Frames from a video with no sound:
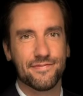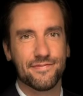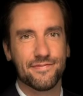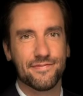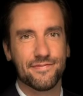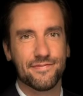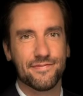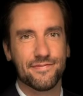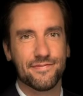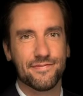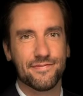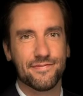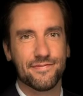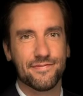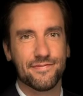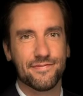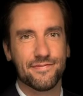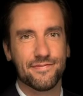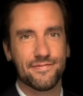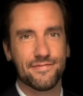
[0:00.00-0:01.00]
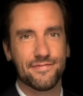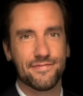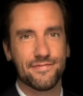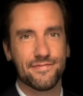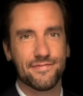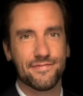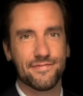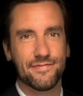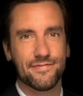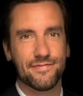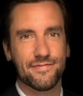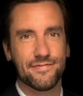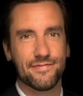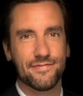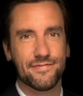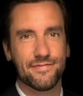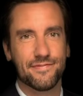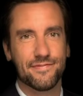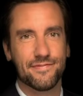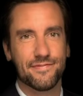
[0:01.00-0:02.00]

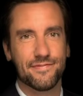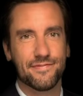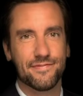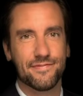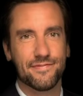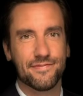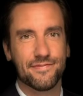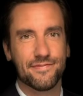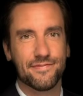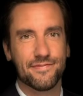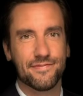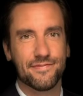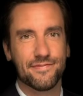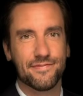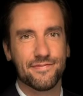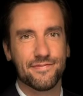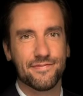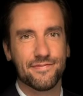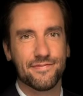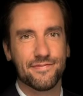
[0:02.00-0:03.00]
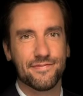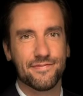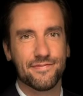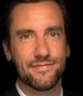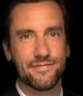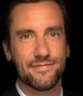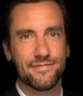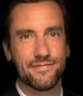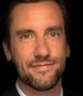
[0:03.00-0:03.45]
[no speech]